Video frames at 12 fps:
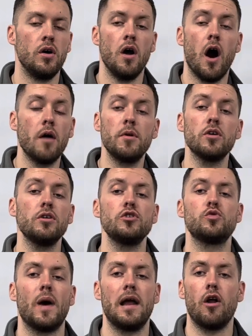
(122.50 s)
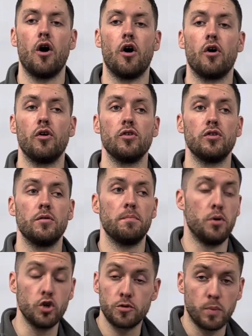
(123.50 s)
I'm not going to dwell on
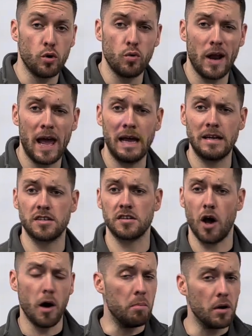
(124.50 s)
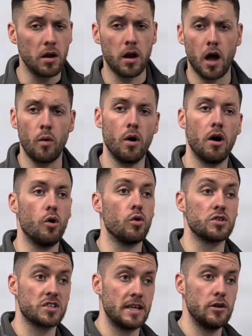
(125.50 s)
push-pull legs, upper, lower, or
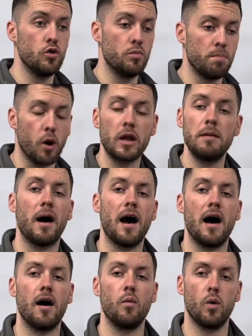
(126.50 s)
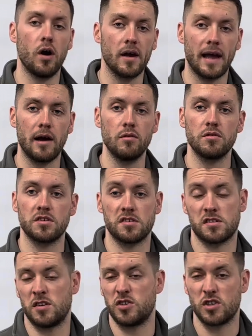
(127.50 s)
single body part
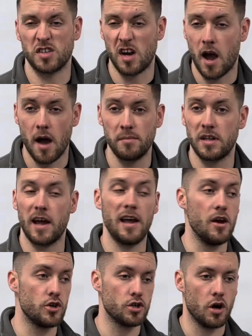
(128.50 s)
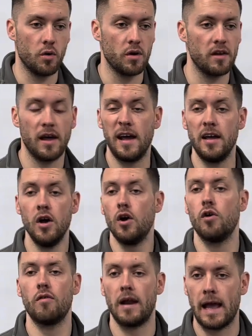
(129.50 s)
workouts, such as an arm day, a shoulder day,
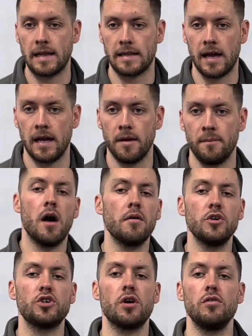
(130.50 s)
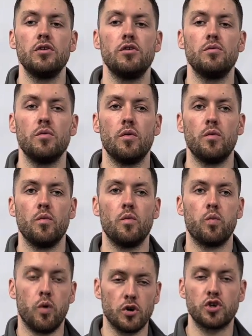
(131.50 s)
or a leg day. I'm going to show you
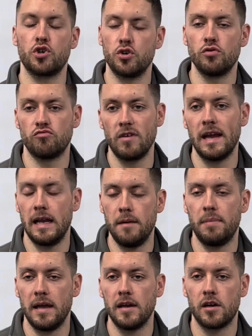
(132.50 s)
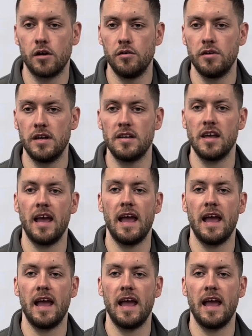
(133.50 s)
what should really be included